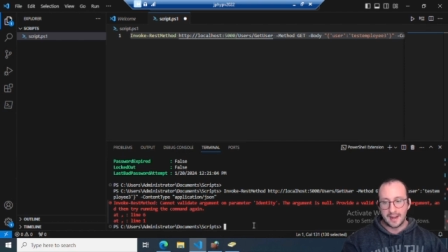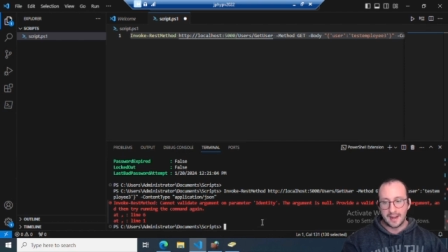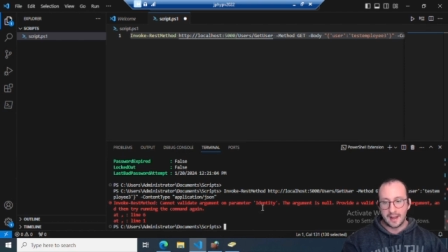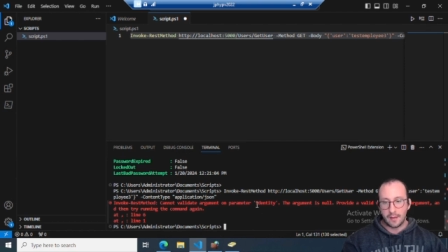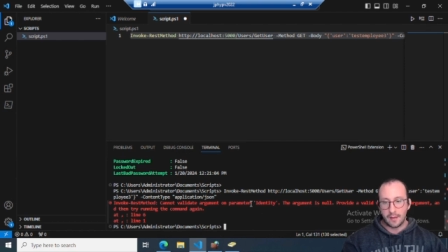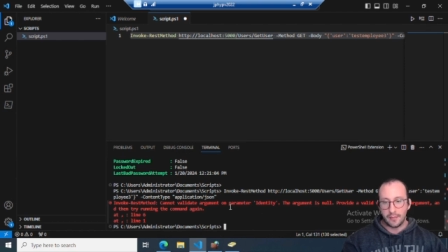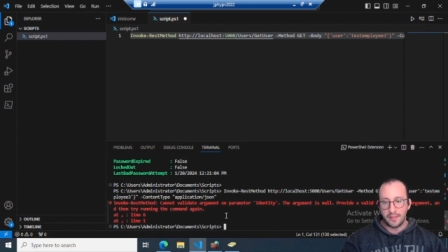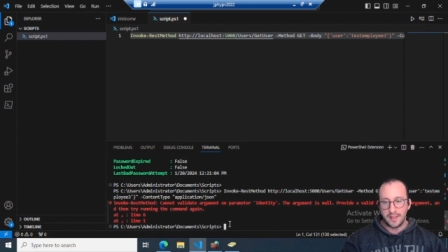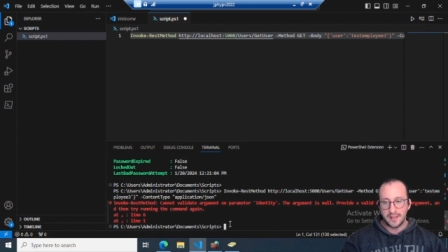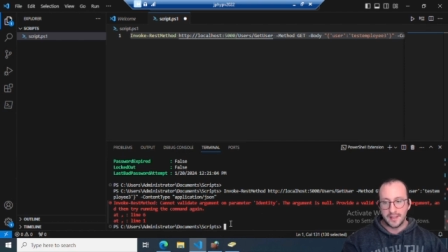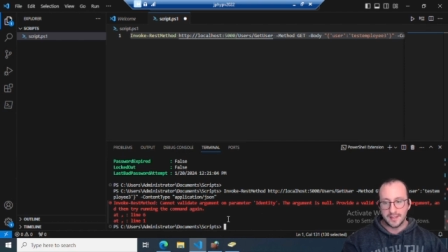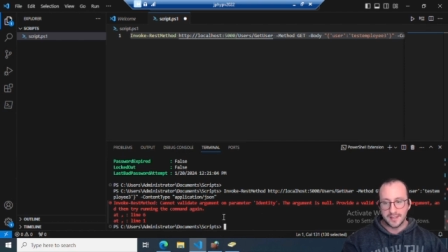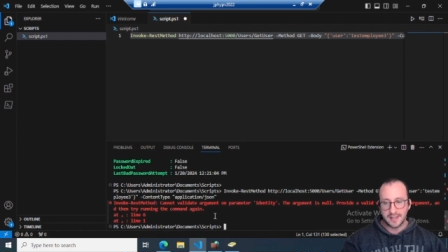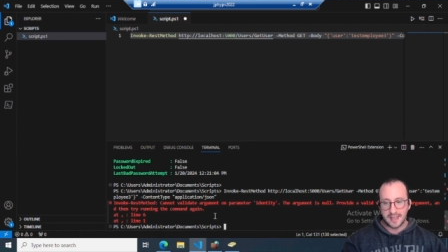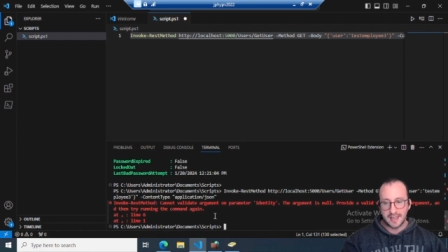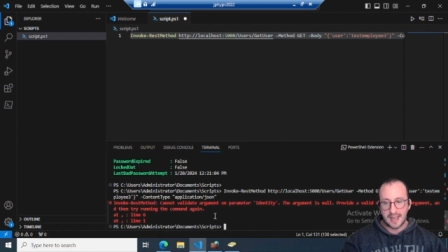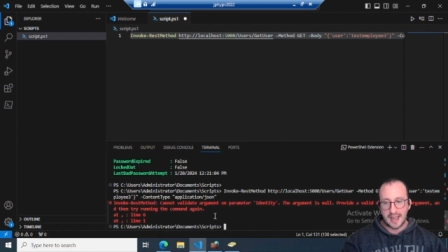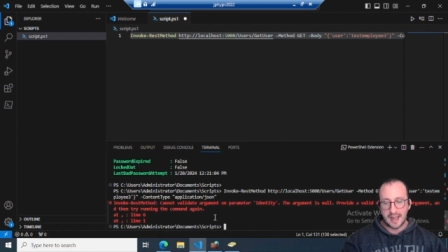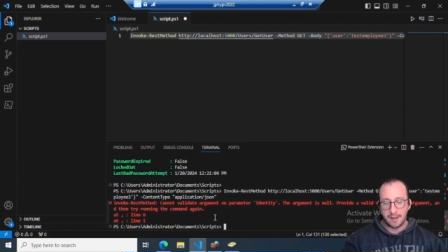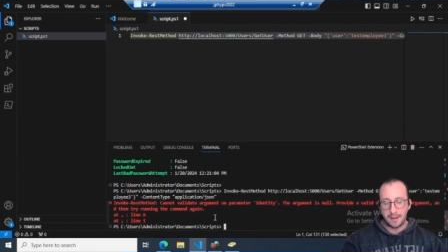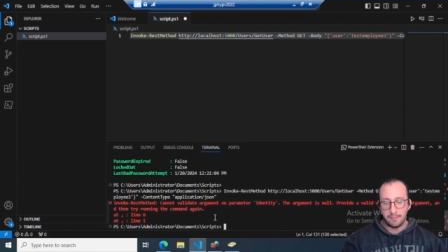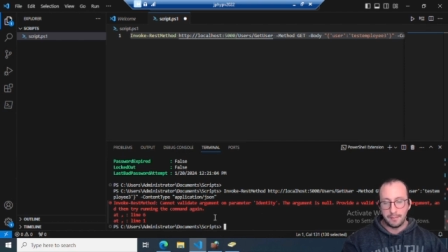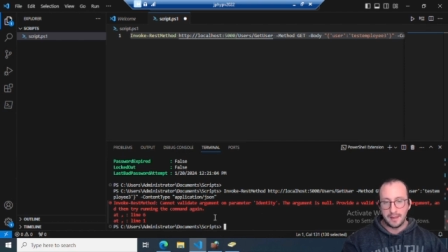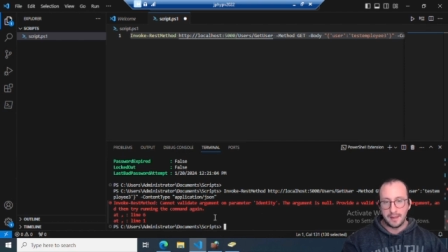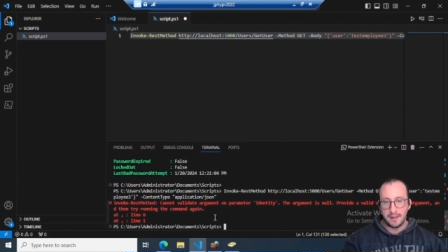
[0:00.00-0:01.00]
Now this
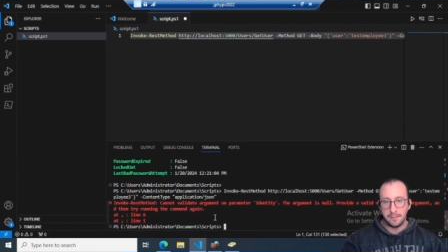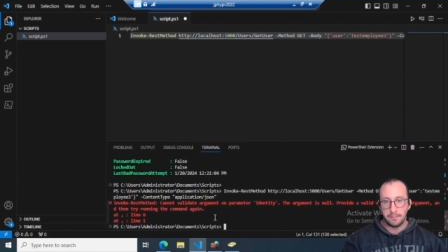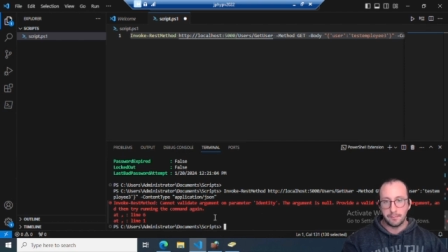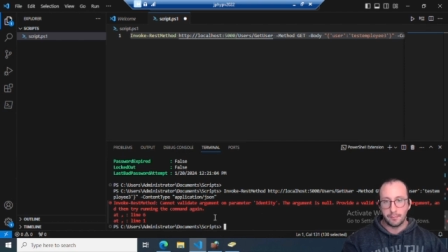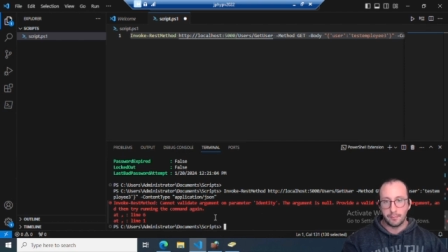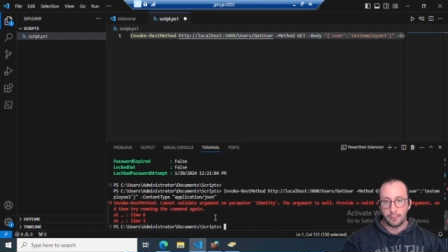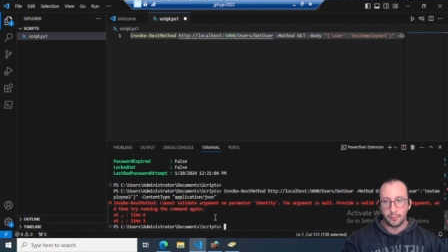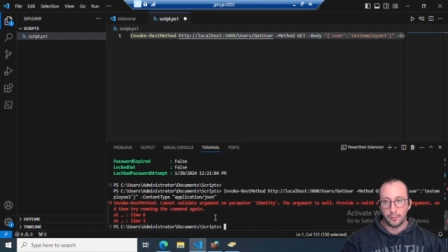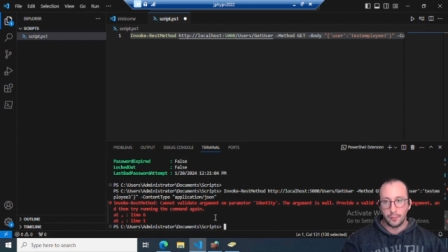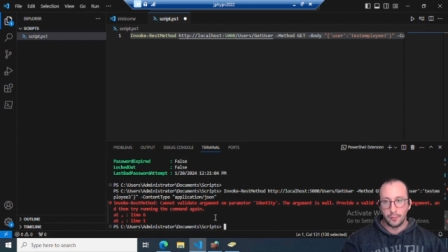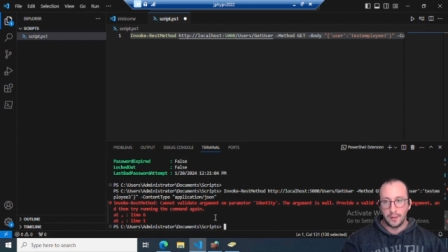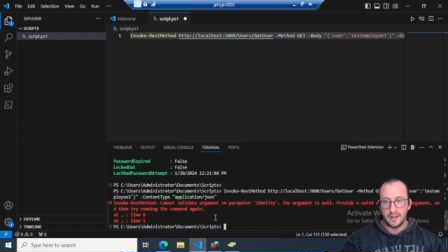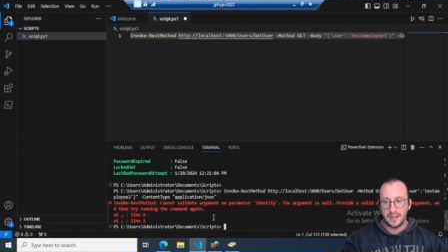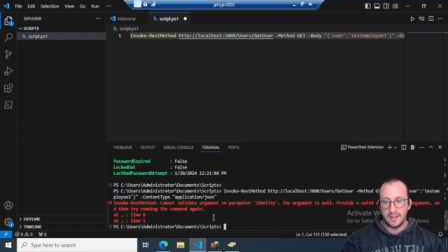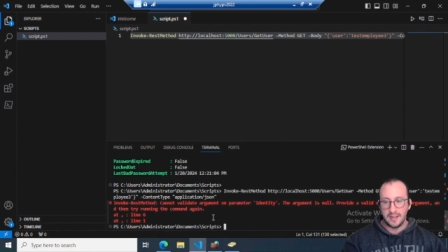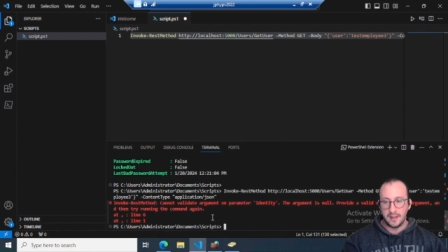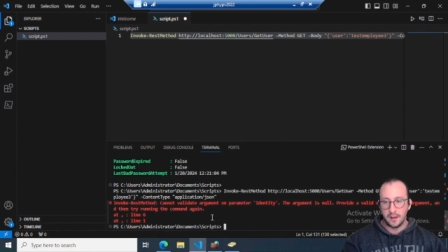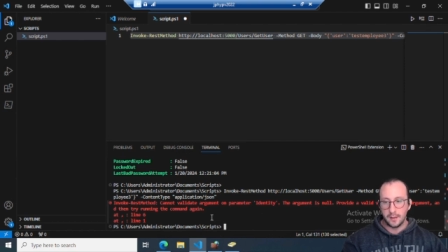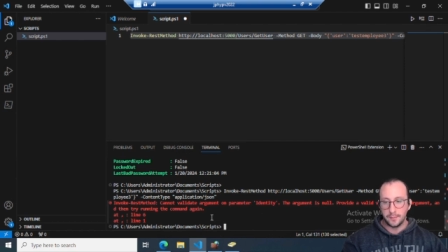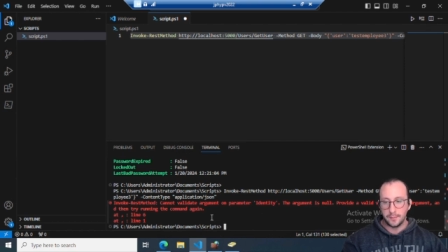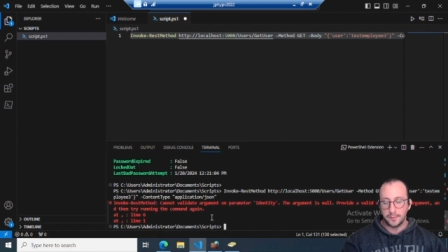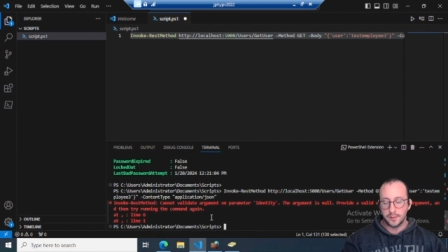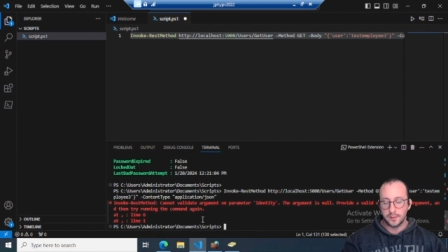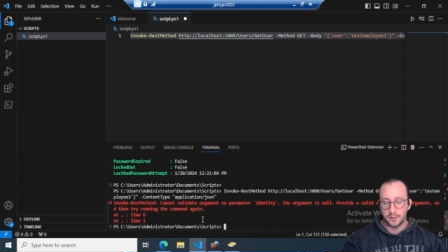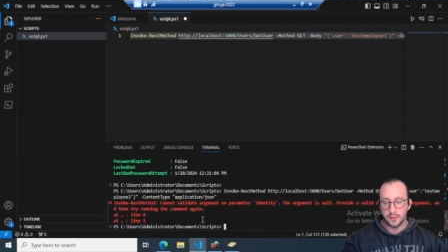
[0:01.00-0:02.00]
can be pretty
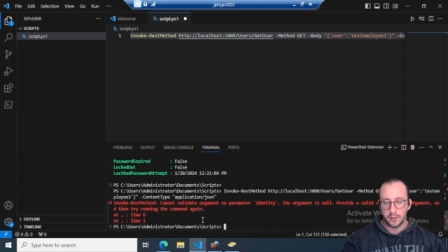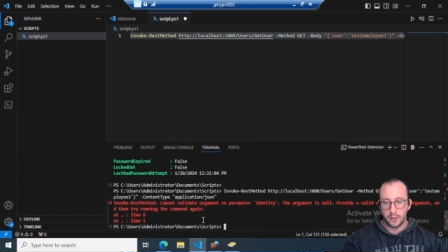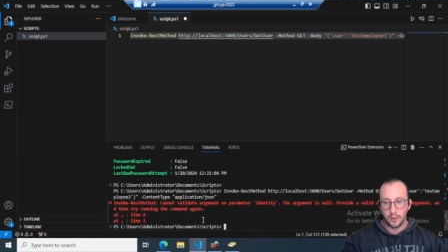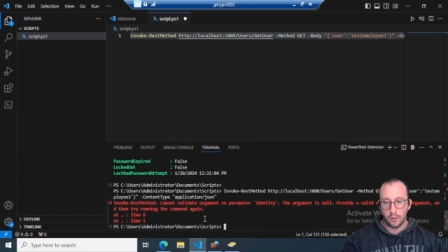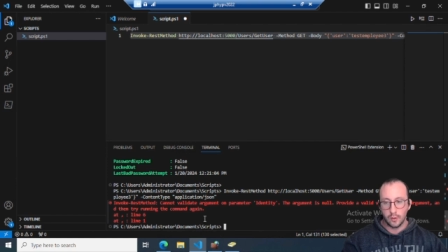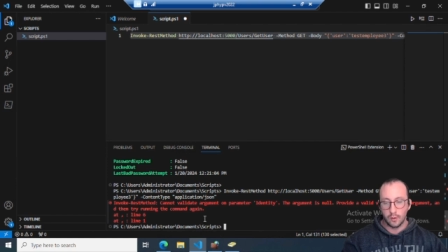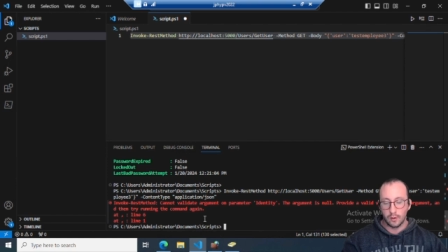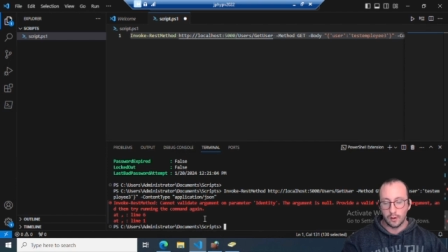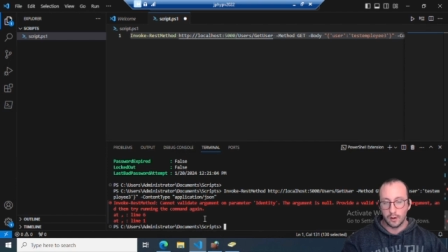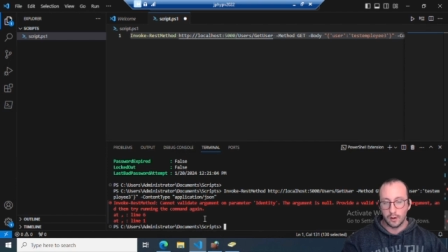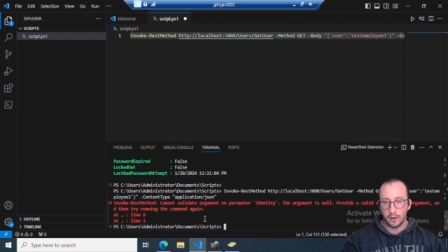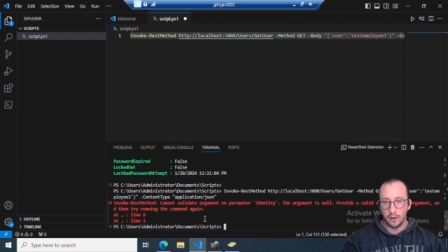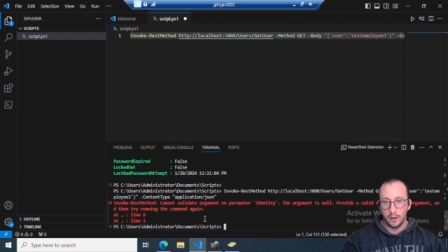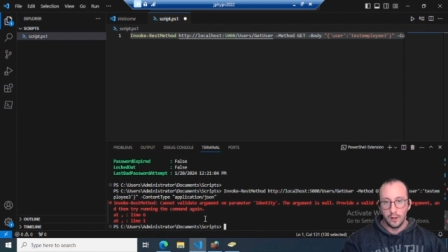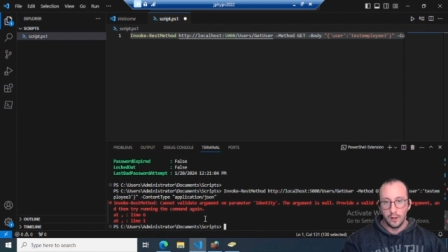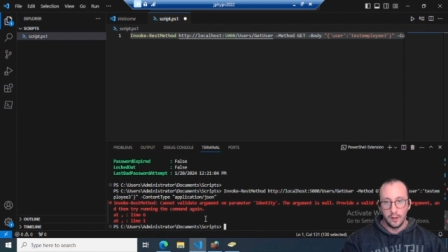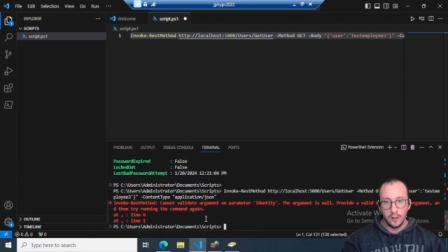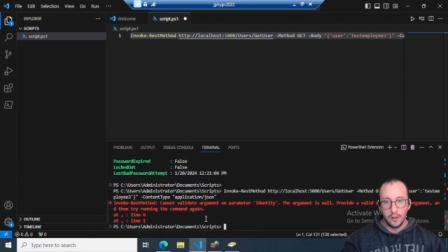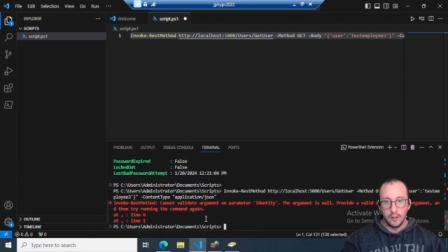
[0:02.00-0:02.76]
obscure